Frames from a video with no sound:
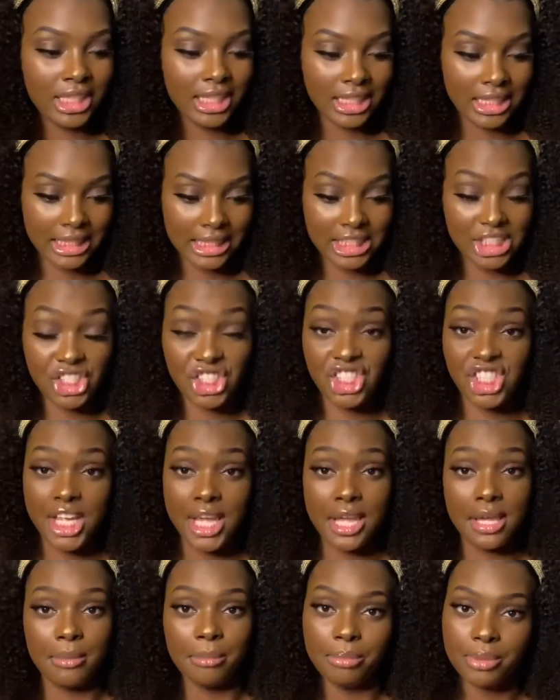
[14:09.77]
the
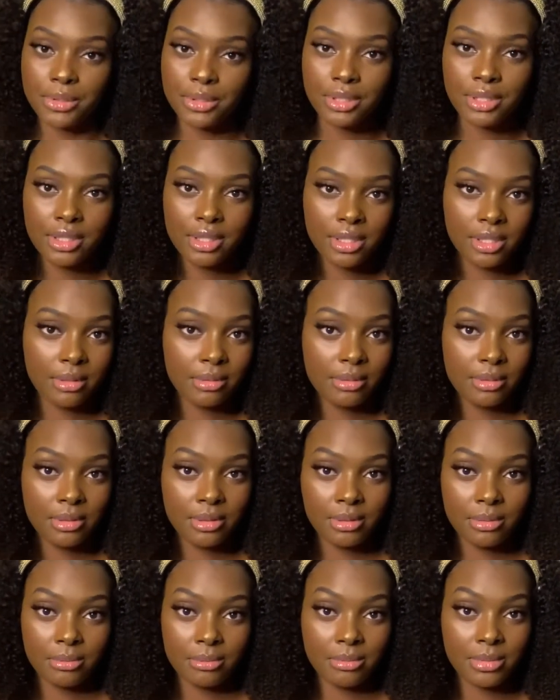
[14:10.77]
shape,
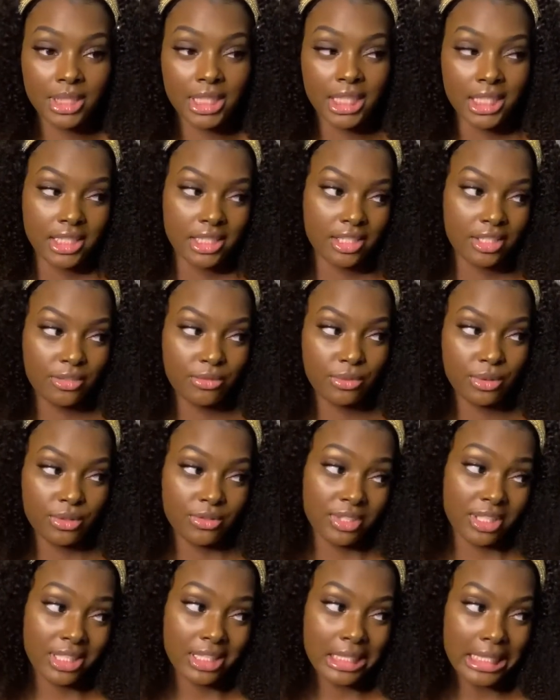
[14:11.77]
because if we
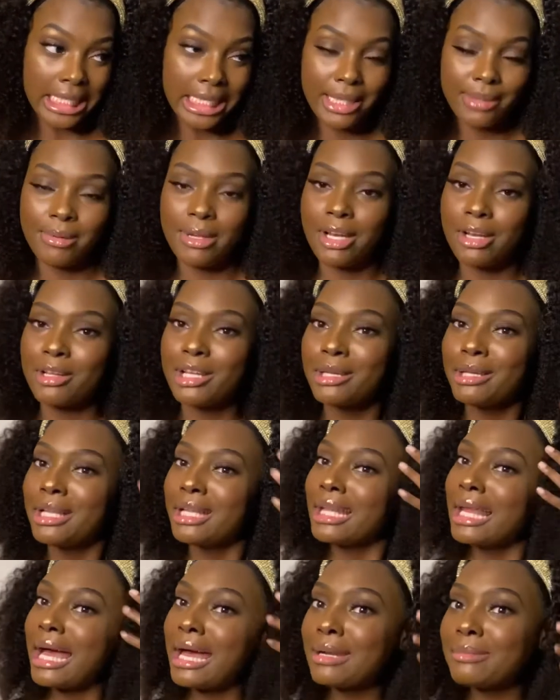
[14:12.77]
really think about it, a
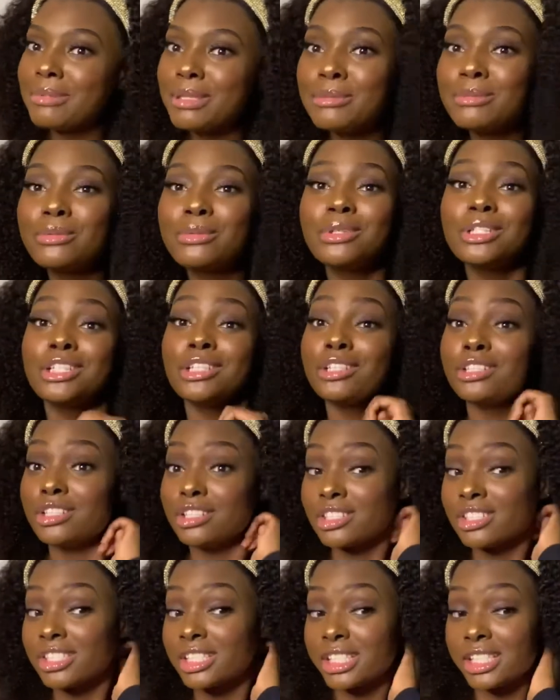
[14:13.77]
lot of people with
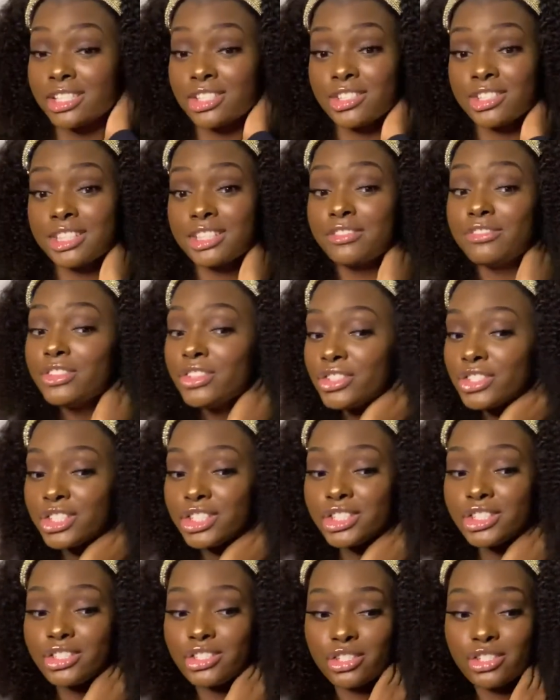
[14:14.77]
Eurocentric
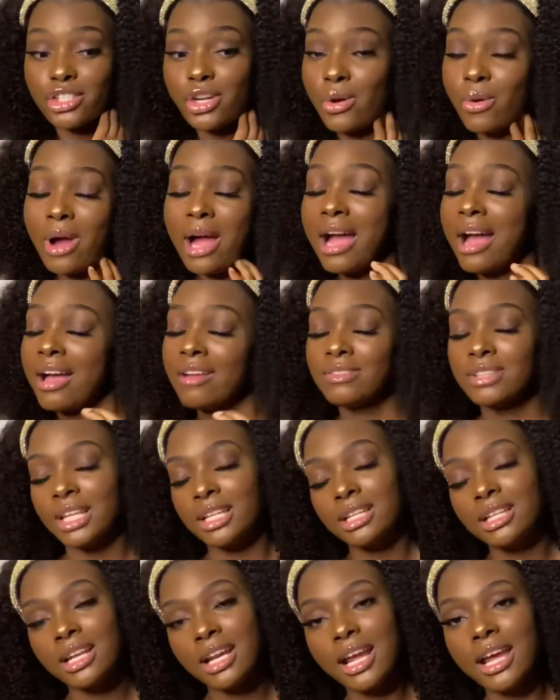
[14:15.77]
features don't have
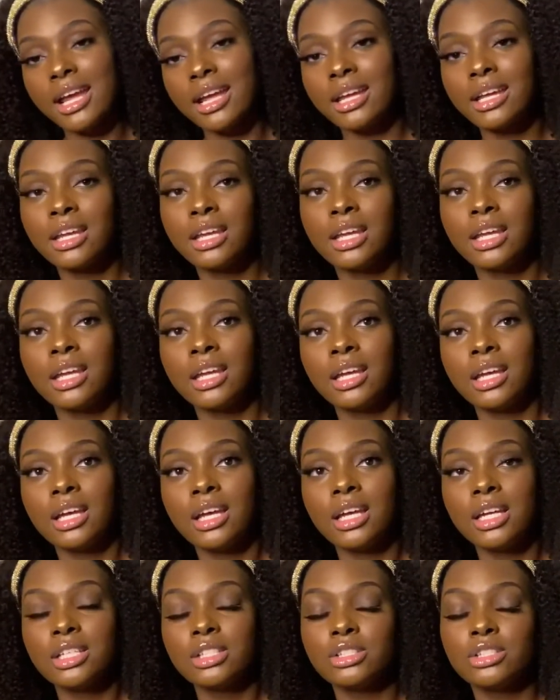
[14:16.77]
none of that.
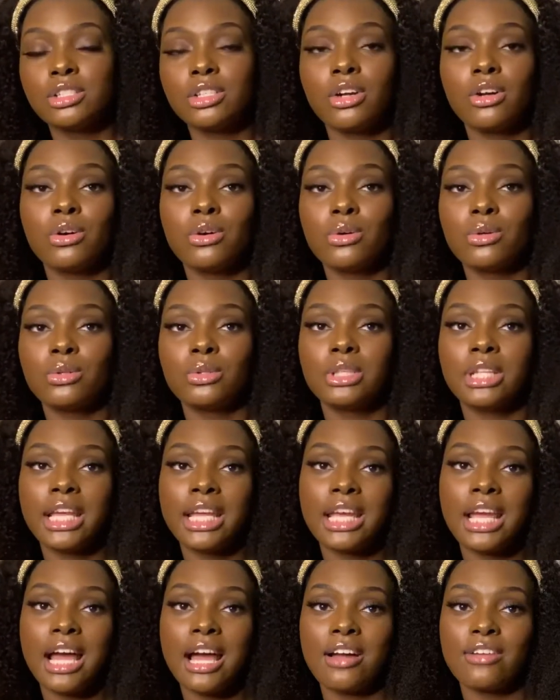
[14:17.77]
So
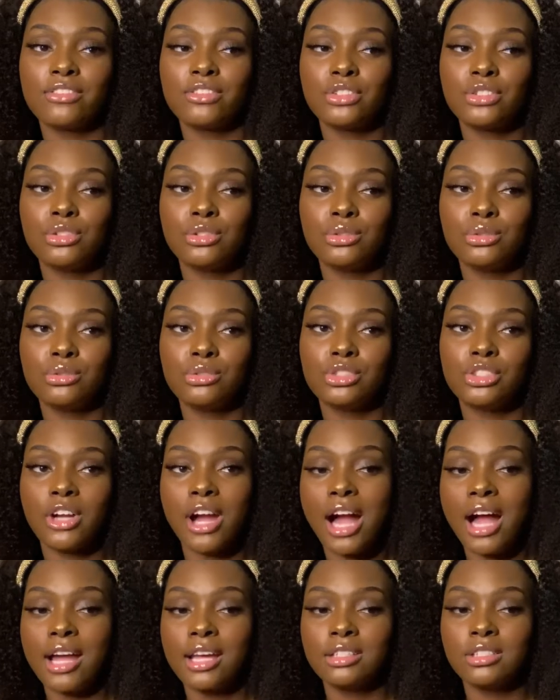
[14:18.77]
they have to
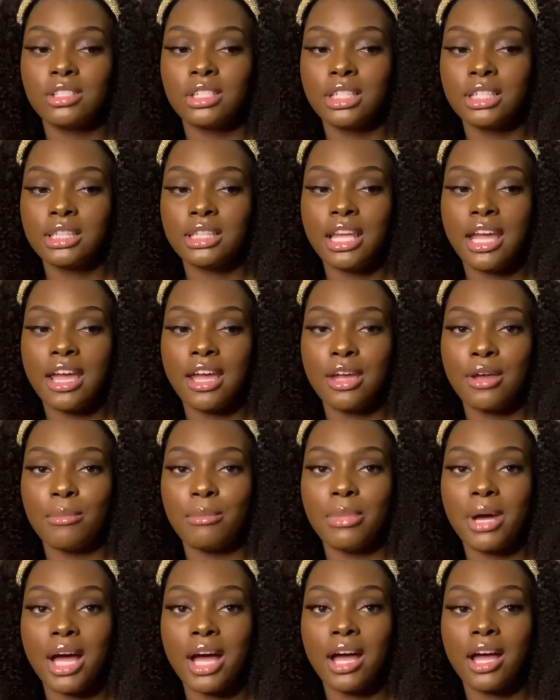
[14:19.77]
try to get that
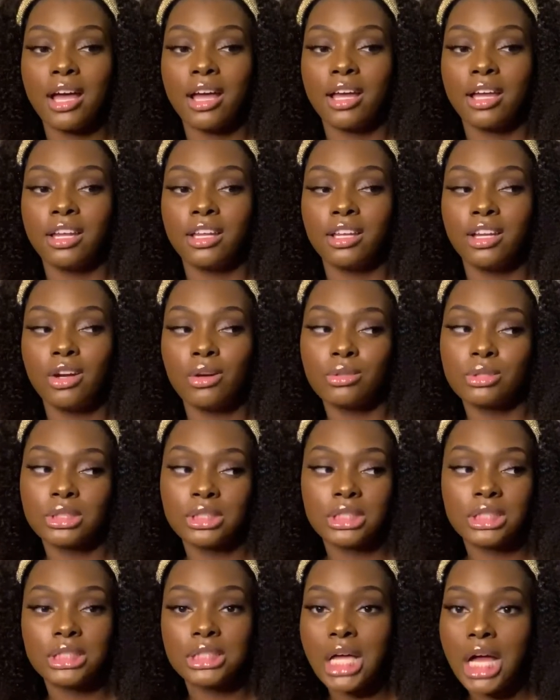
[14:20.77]
by going
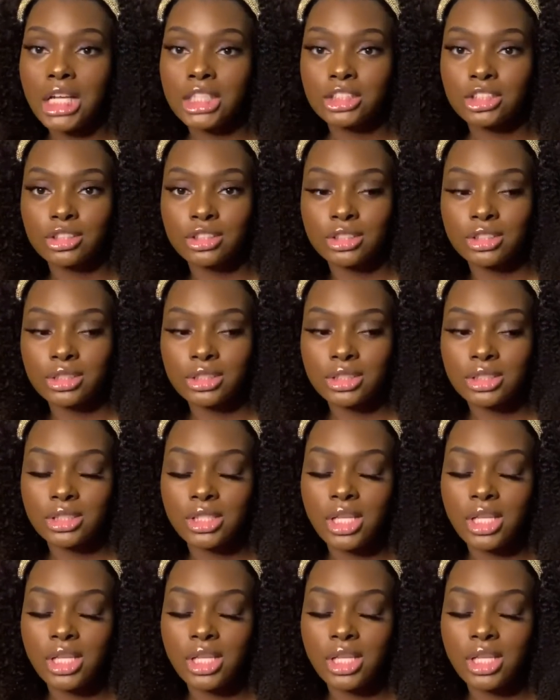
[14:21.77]
to the doctors.